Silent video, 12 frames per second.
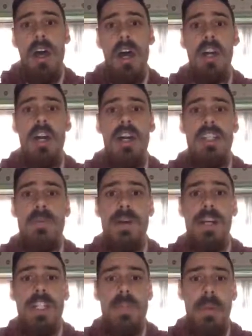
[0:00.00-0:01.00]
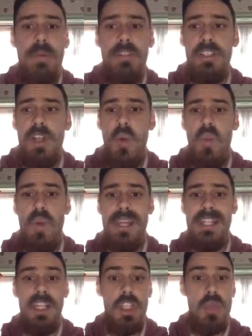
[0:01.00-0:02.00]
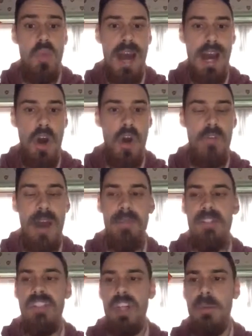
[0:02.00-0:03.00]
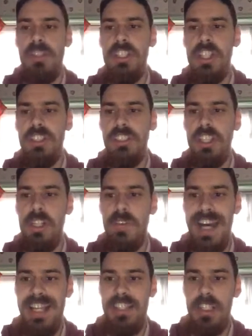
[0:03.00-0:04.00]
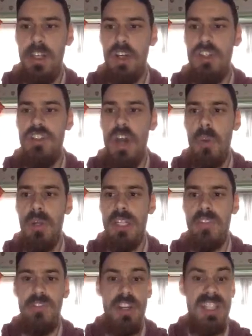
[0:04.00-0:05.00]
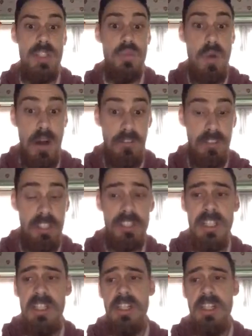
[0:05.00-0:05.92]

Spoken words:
Hi guys, I'm welcome to Premiership Week 12 and we start with tonight's kick-off at 8 o'clock, Norwich versus Watford.